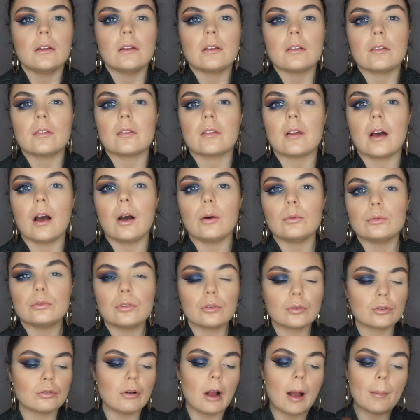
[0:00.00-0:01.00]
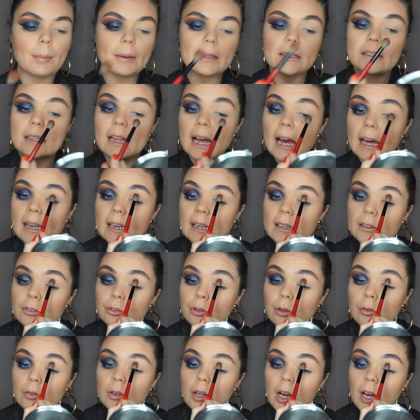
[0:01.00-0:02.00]
So just grabbing that and
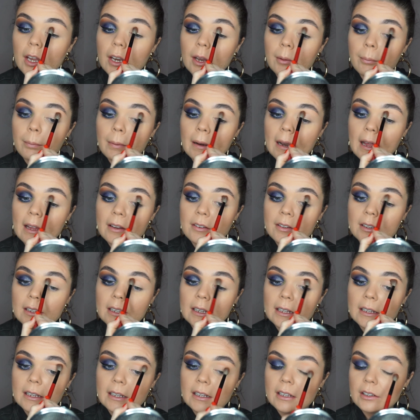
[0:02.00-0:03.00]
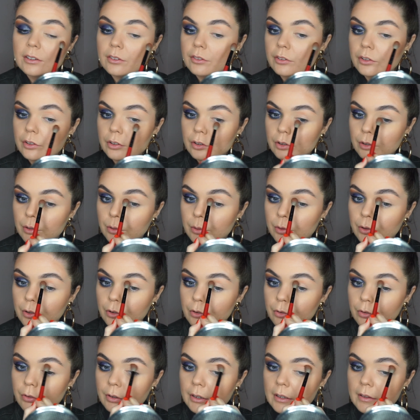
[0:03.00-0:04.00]
just kind of blending it into the
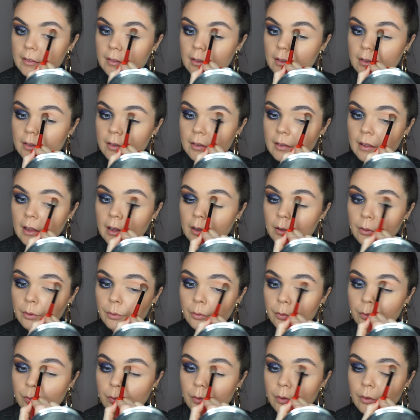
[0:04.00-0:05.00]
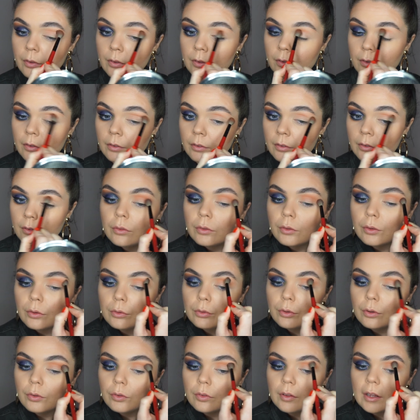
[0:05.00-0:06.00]
crease itself. So
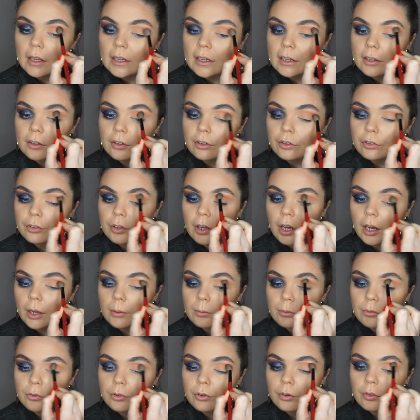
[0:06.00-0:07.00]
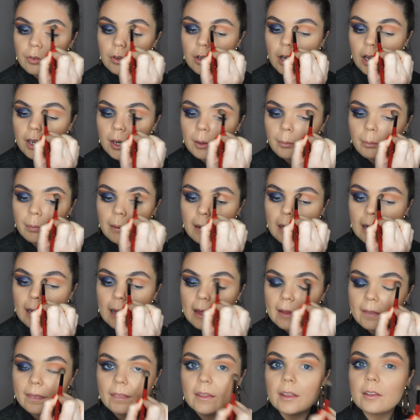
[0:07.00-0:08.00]
just taking your time to just kind of
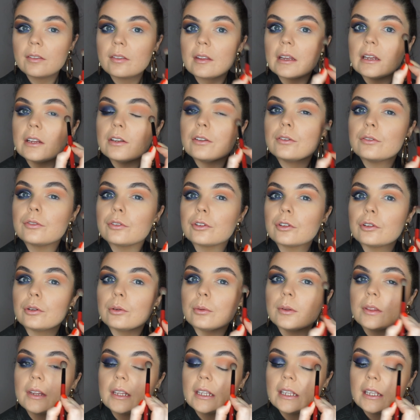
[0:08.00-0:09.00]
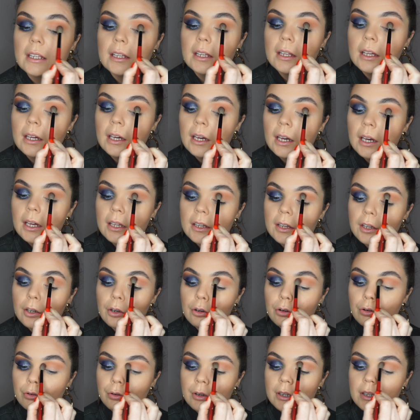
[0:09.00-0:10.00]
blend this into the
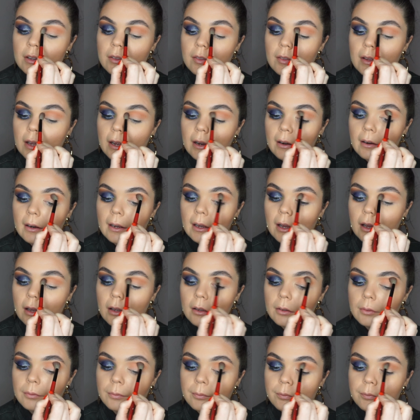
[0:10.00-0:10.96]
crease area.